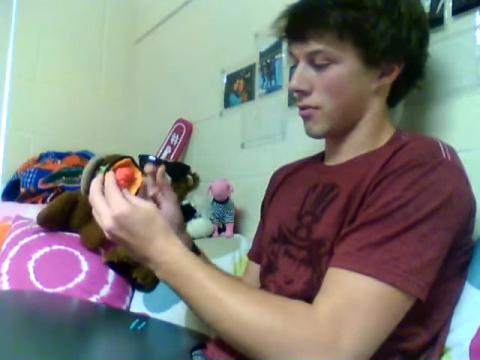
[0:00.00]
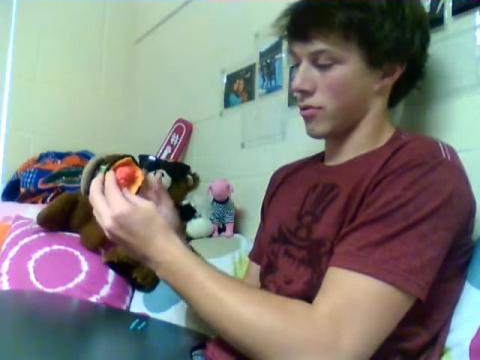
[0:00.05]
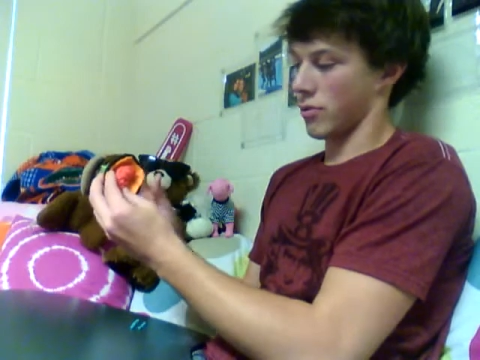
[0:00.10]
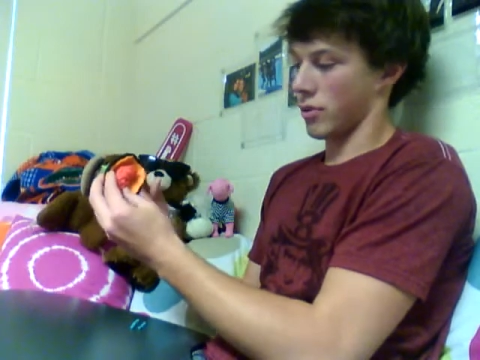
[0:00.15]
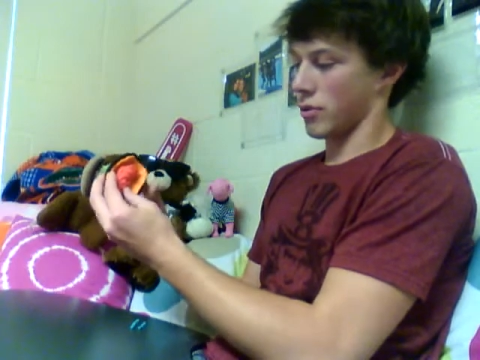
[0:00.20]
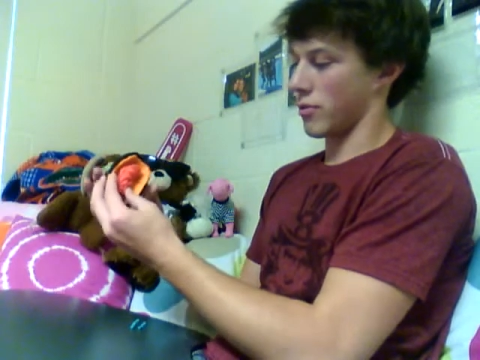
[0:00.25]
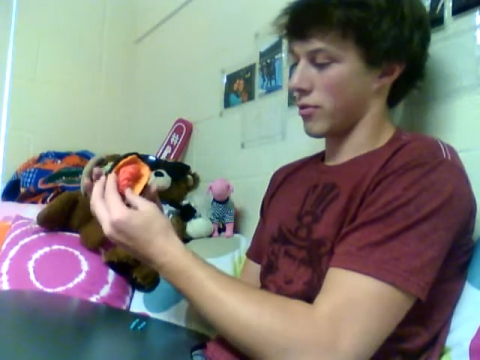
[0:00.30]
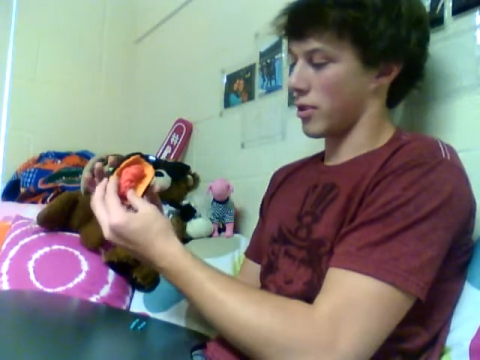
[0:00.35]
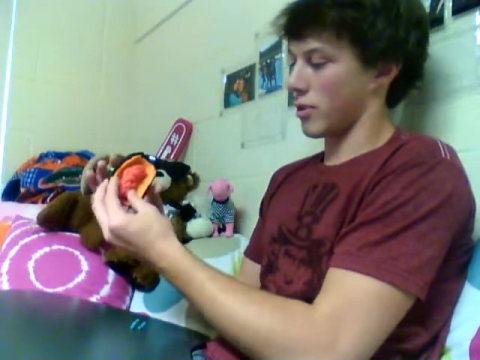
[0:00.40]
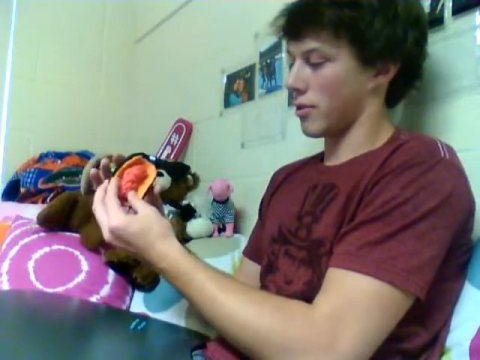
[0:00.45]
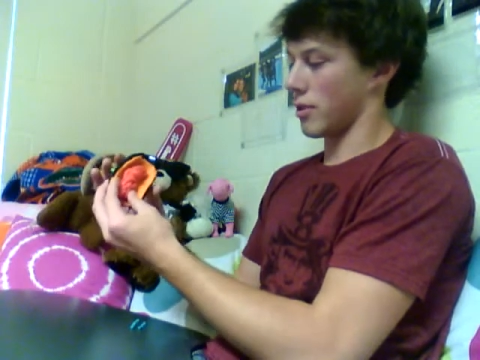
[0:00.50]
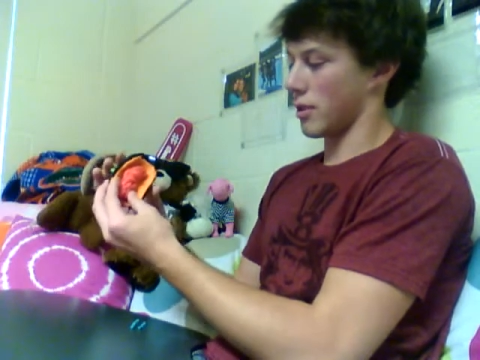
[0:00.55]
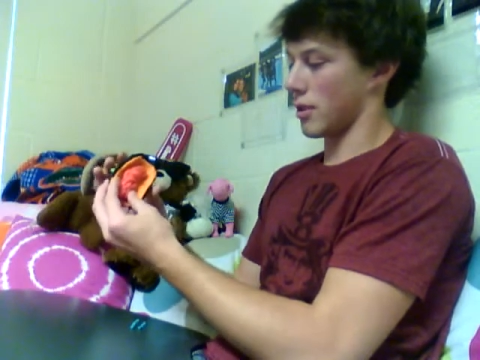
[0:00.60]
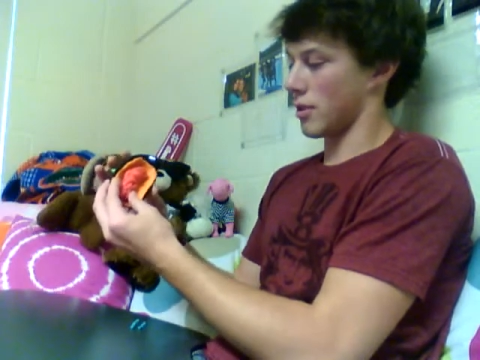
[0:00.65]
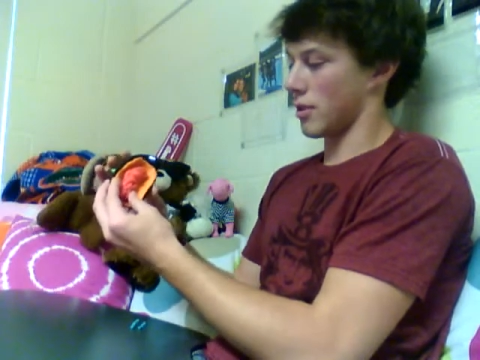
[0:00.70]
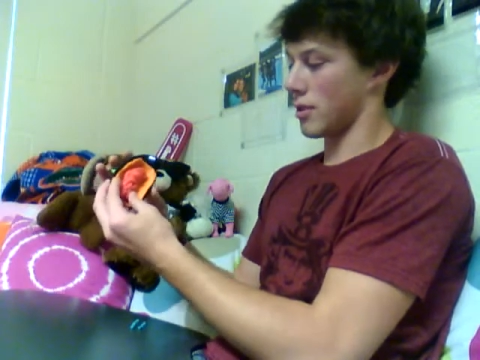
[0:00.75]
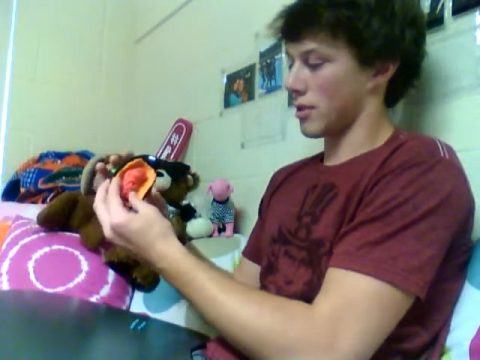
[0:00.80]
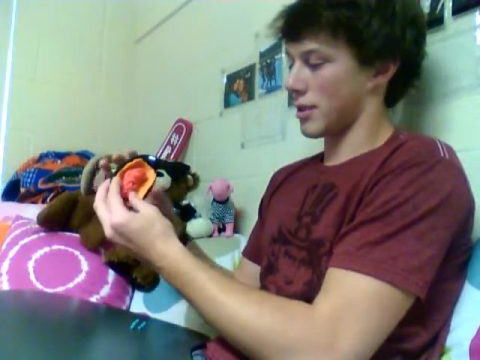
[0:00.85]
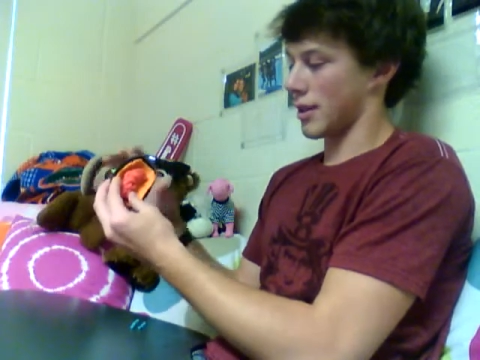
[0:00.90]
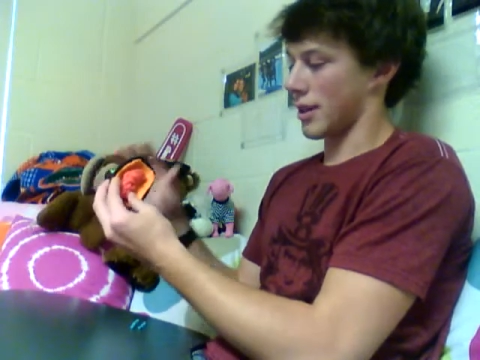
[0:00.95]
free floating in
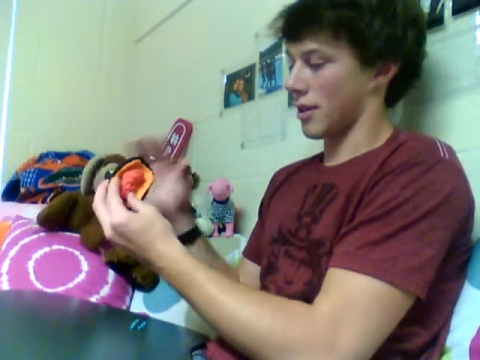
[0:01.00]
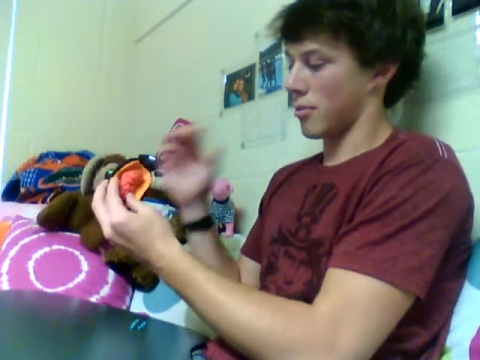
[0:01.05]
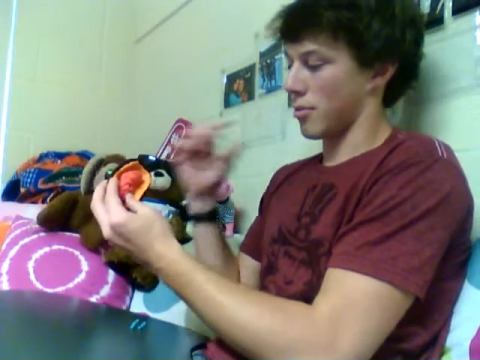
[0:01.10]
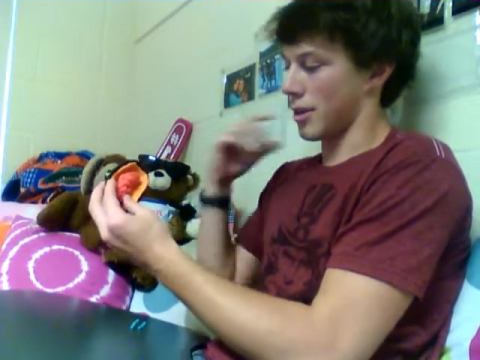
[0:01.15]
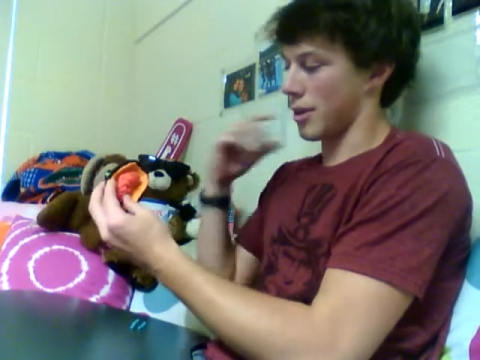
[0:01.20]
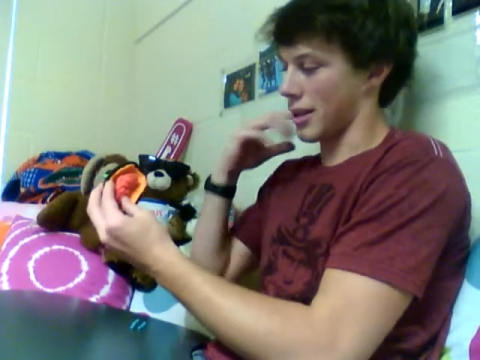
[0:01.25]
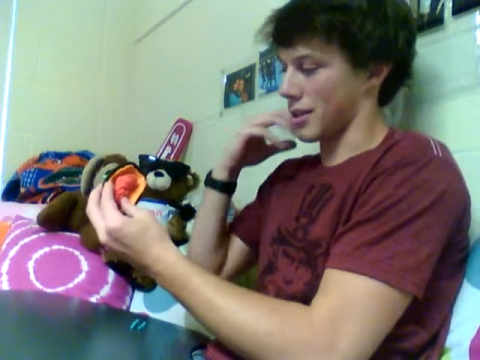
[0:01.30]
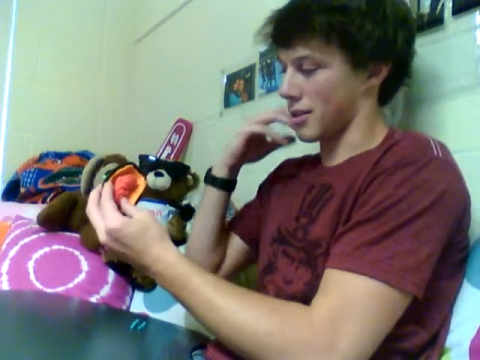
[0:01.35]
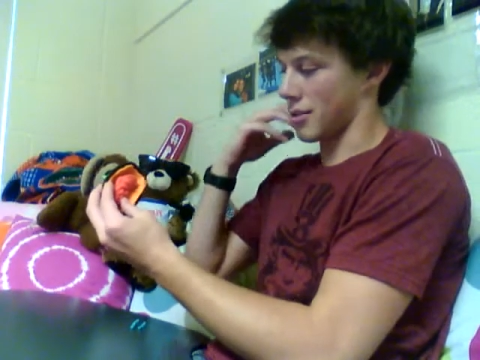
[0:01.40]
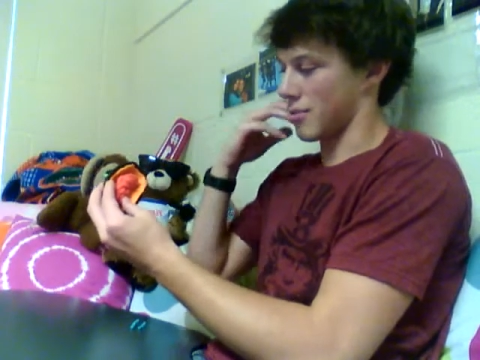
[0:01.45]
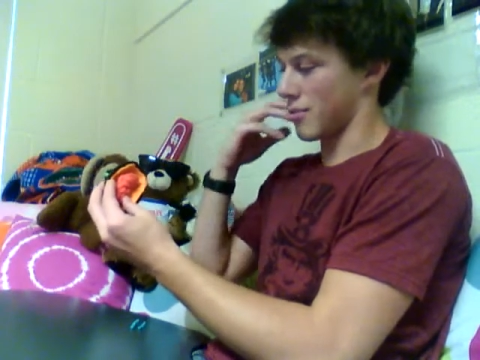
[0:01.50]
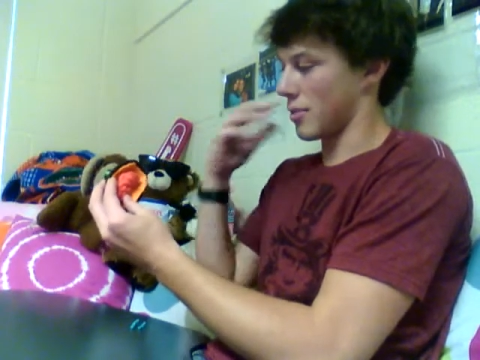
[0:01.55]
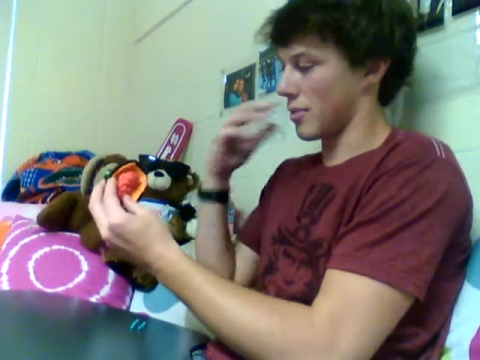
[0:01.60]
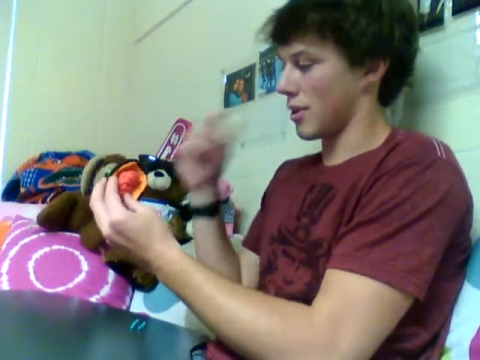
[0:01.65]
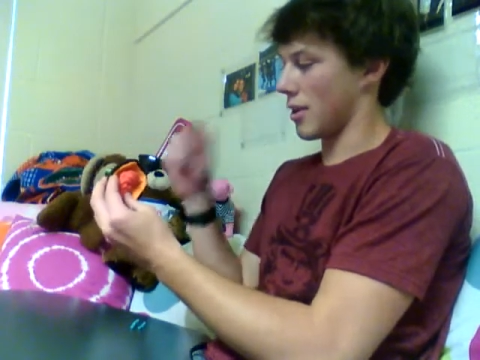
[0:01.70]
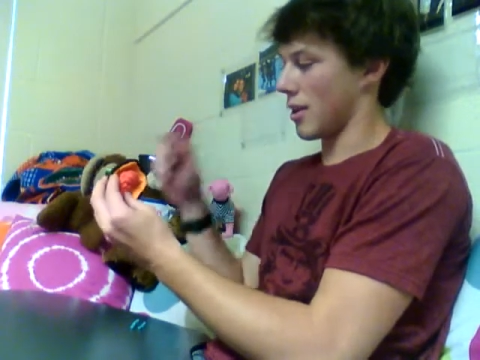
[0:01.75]
the cytoplasm,